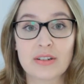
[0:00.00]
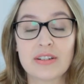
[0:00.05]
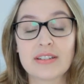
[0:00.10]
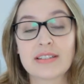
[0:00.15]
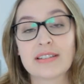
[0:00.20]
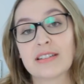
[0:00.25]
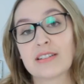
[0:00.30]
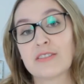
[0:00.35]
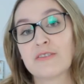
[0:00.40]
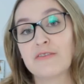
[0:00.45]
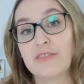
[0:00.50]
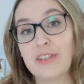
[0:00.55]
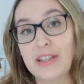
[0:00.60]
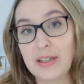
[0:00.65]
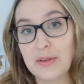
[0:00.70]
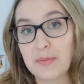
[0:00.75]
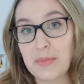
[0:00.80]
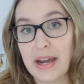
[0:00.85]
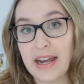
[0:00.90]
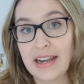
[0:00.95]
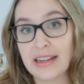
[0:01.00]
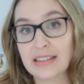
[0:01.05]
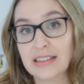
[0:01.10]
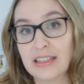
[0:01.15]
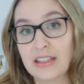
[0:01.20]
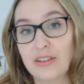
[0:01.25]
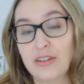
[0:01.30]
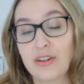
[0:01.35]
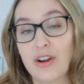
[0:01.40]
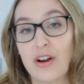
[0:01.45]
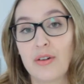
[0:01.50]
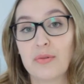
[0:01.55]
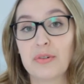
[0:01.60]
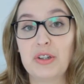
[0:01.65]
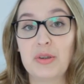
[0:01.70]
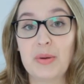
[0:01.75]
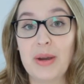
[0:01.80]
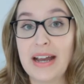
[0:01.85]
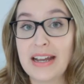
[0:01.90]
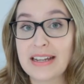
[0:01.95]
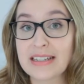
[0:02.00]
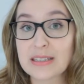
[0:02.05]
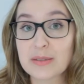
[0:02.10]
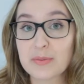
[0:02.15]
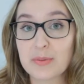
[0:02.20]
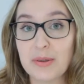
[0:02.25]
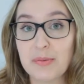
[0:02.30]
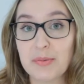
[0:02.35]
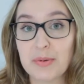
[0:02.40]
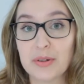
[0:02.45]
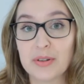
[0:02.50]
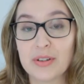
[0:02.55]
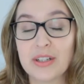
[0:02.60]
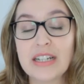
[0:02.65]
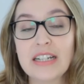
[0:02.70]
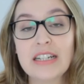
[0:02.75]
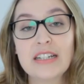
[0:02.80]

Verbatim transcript: Or is this feedback that you got when you asked people?"